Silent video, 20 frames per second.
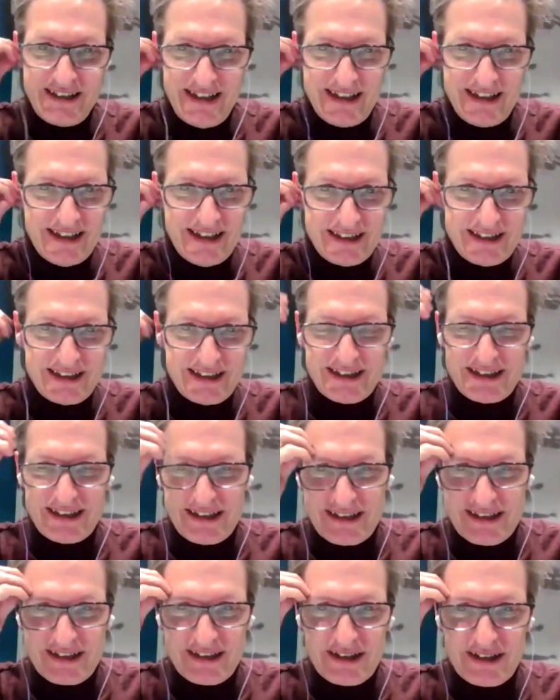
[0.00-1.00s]
said that
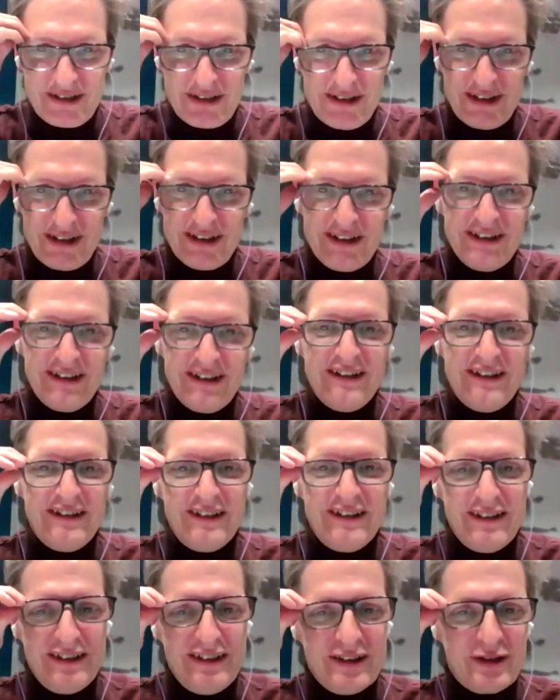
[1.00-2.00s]
uh, the
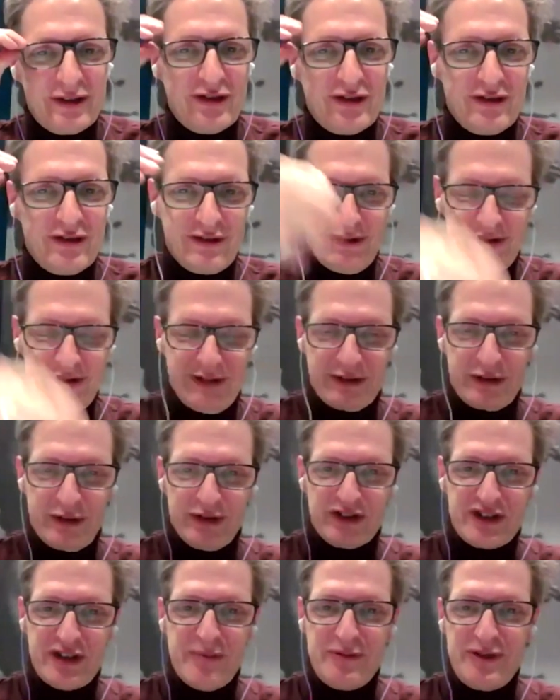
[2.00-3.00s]
the the
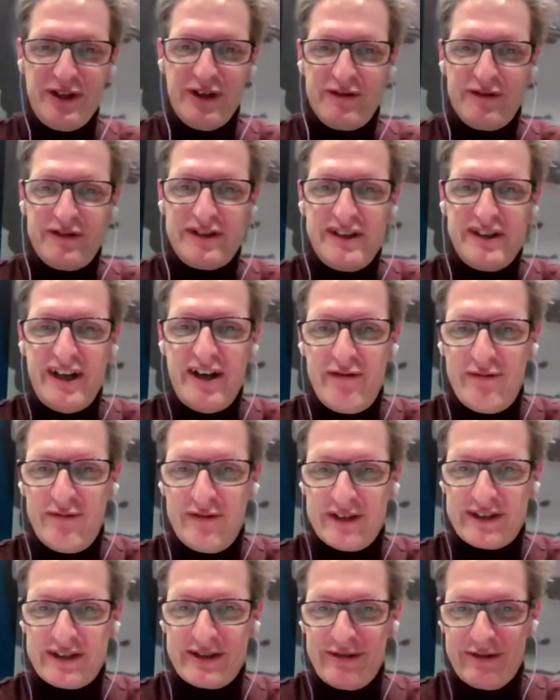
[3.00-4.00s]
consumption of
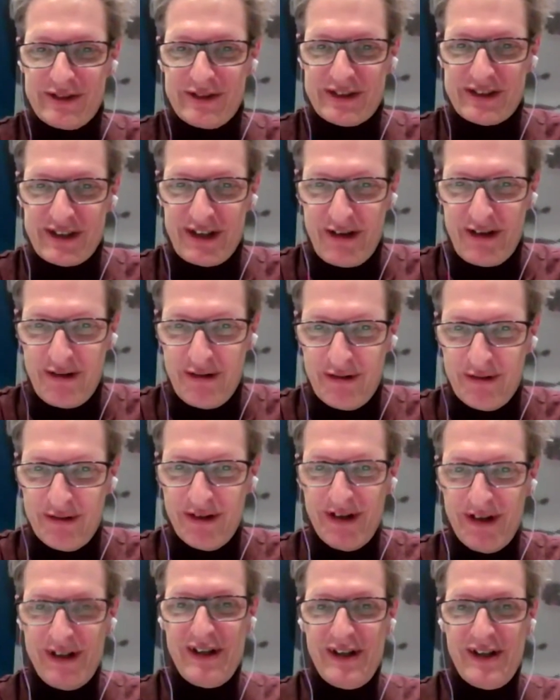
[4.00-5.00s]
snuff was
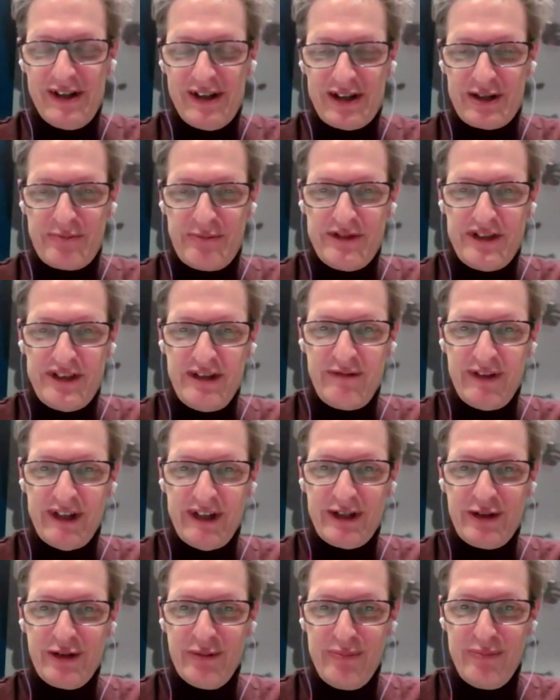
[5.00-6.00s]
also
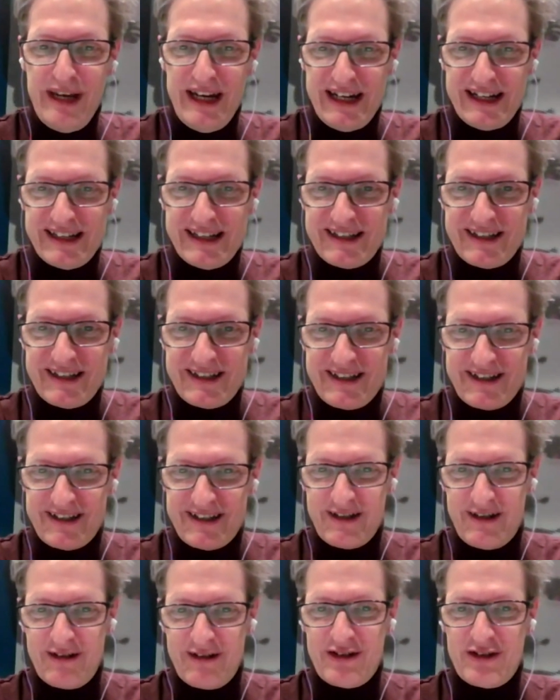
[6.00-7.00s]
specific to
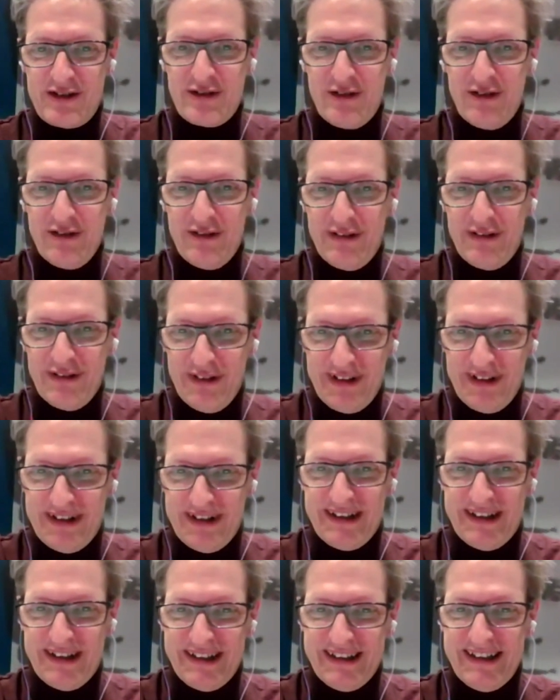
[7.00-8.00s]
mixed social
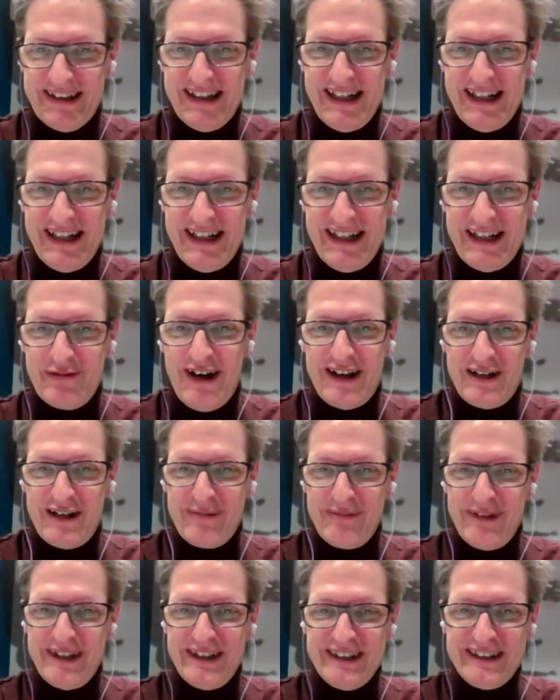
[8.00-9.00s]

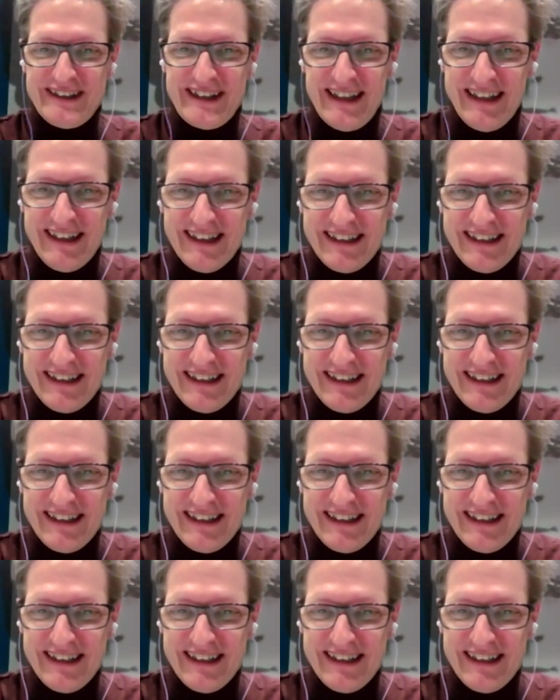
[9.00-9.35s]
environments.